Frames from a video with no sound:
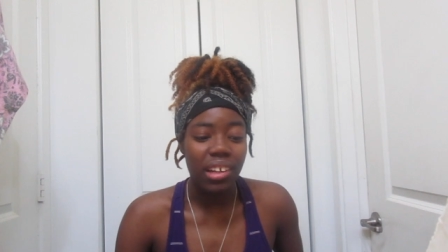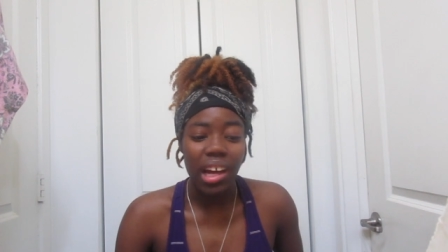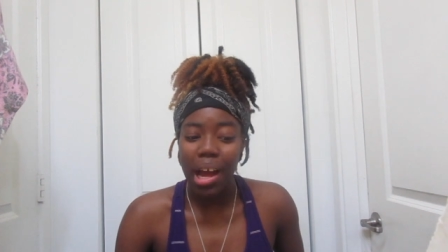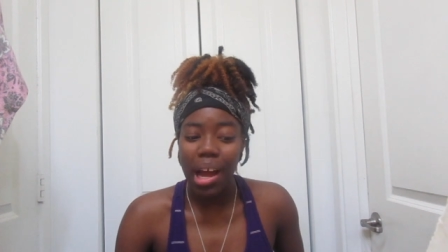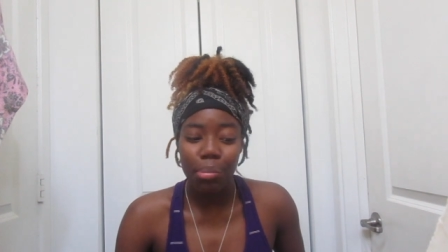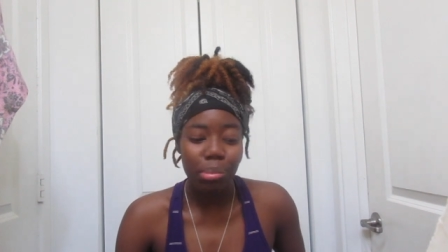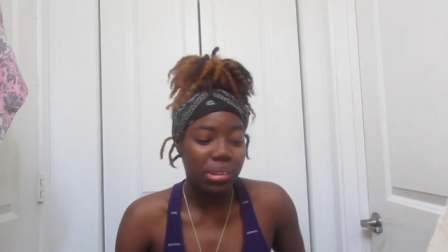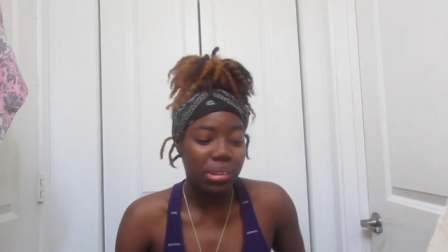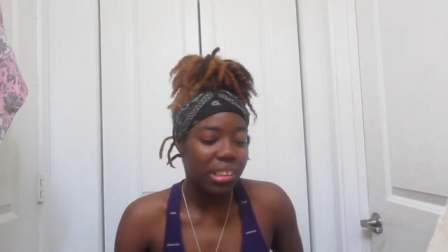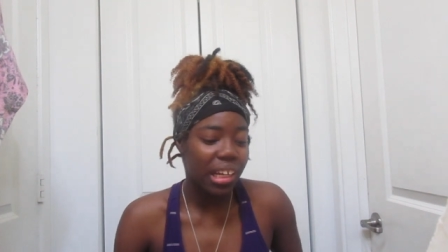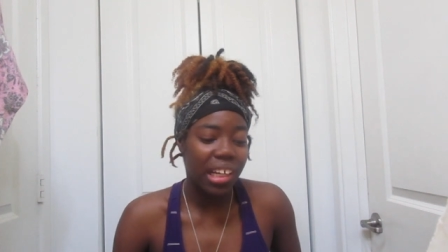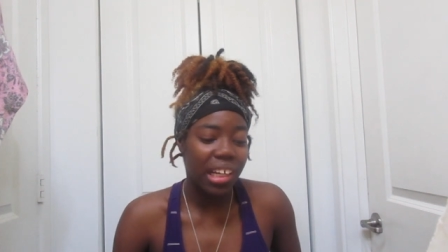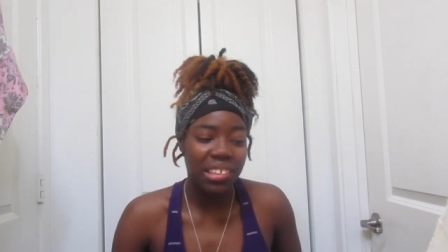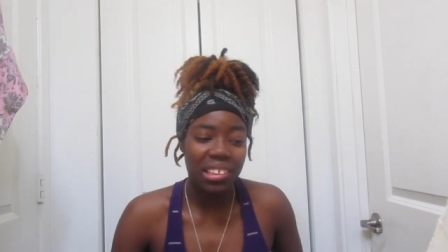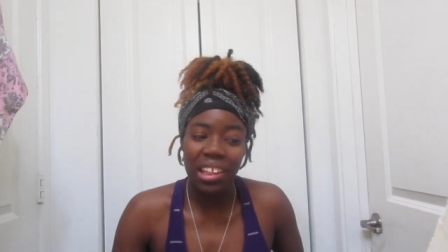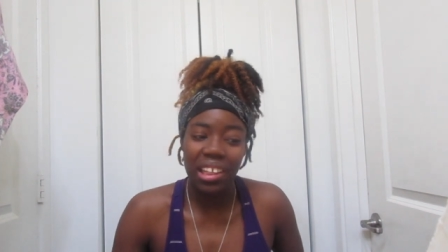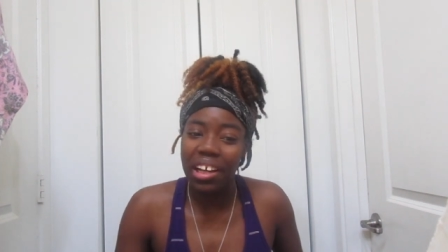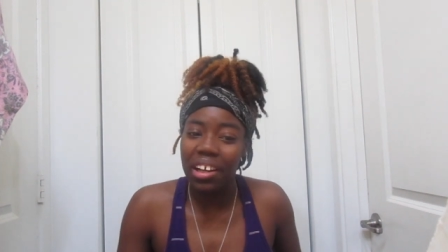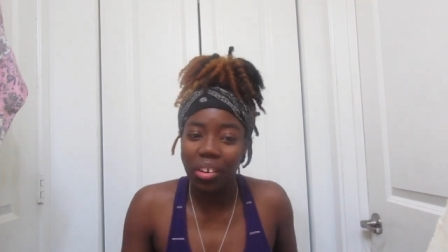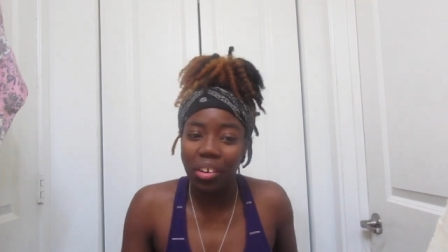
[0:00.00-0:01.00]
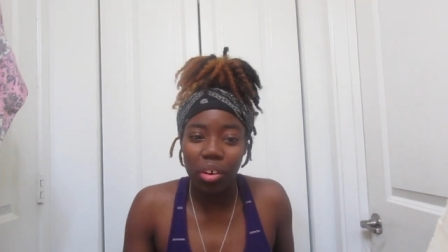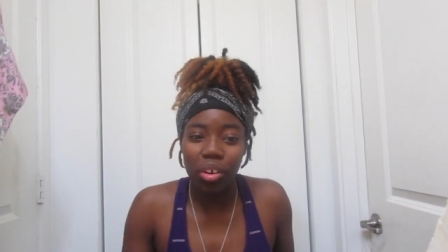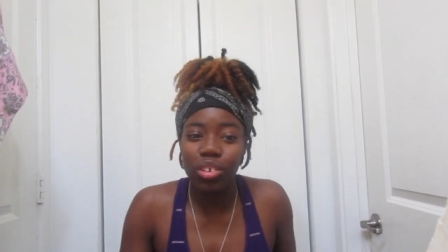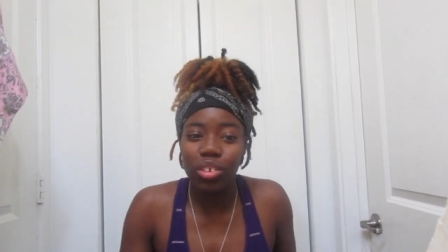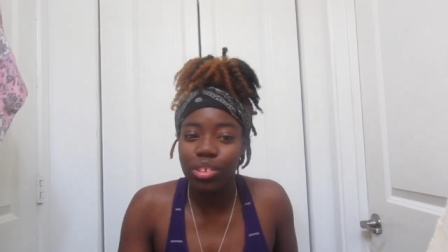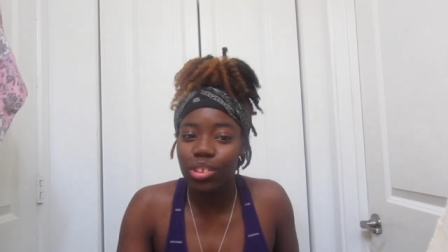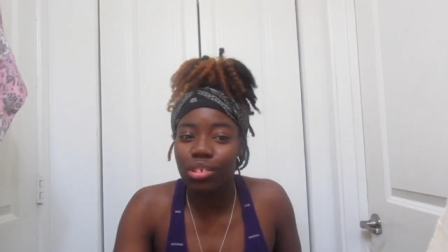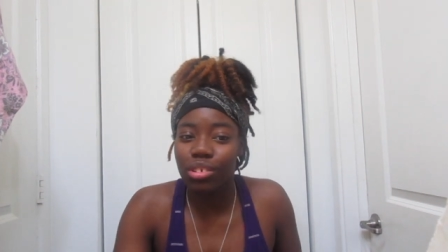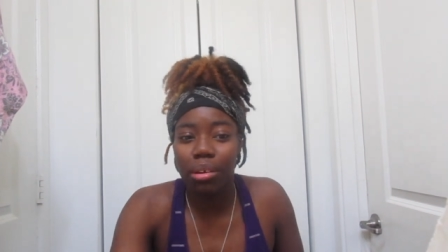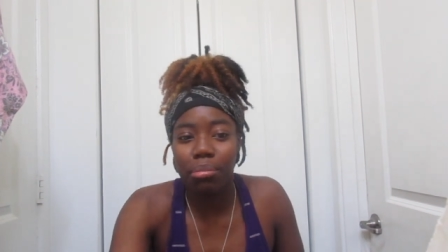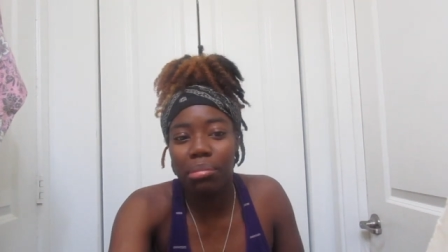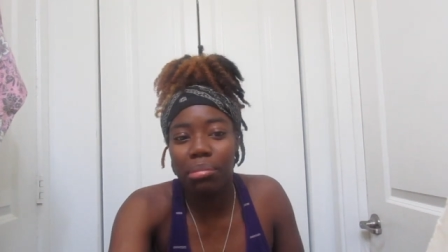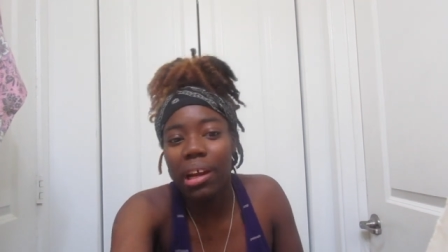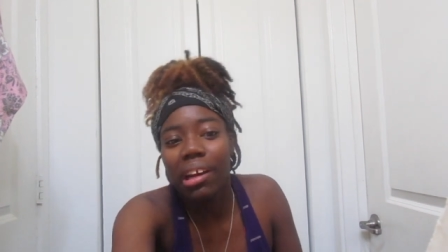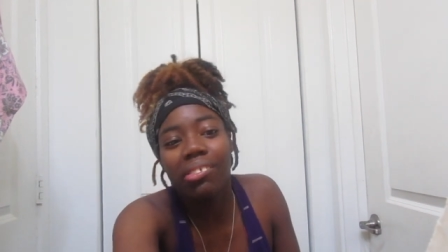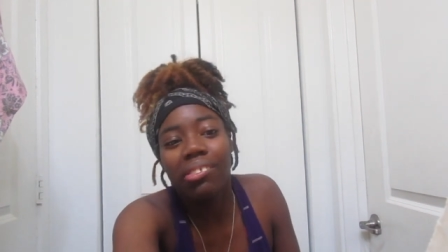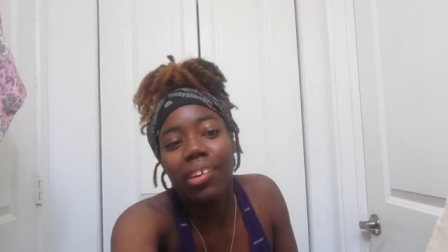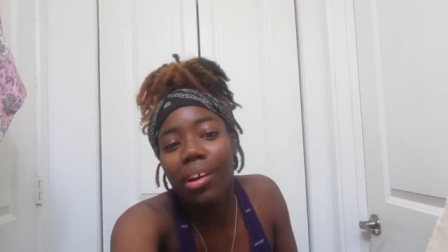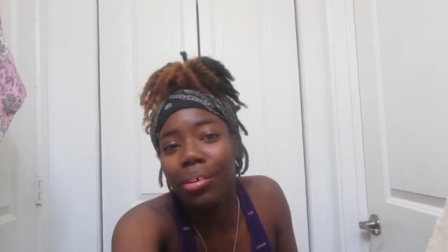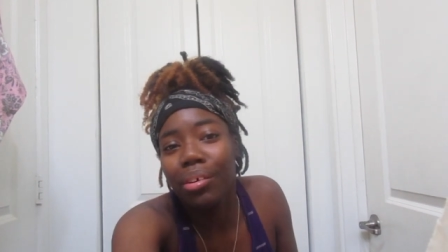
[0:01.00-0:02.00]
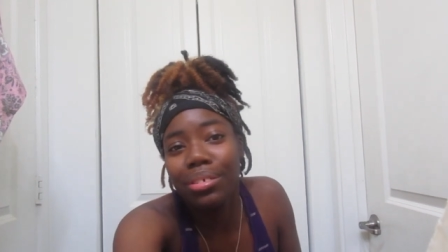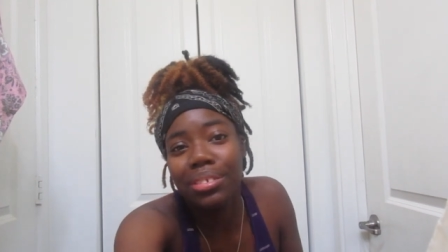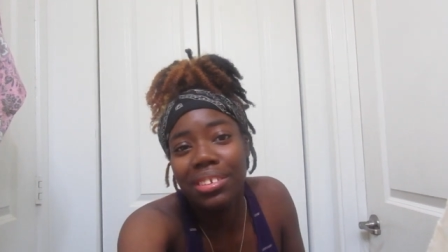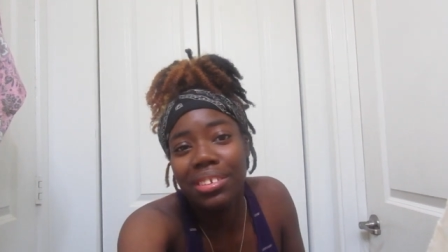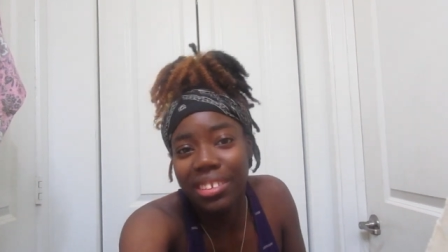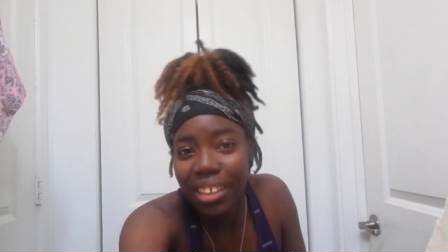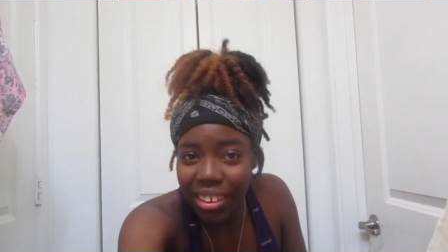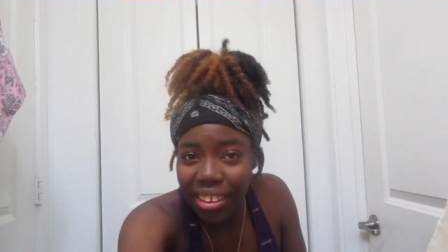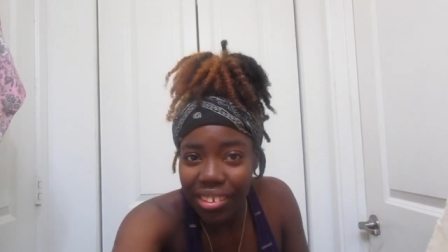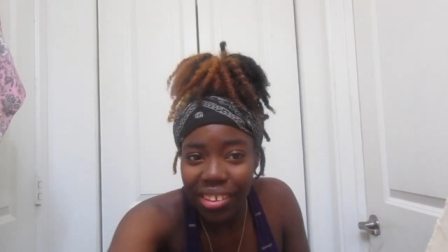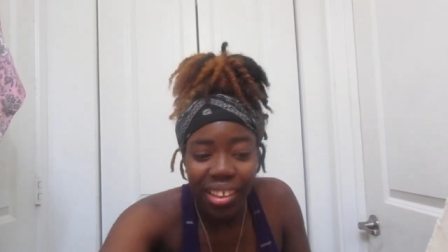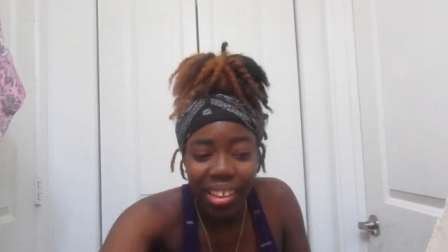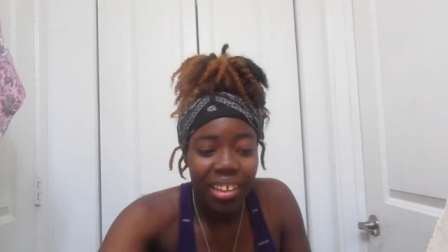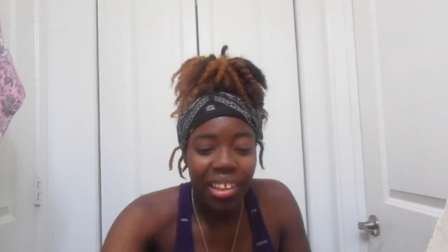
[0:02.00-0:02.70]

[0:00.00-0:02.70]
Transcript: appetizing at all so i'm not even gonna set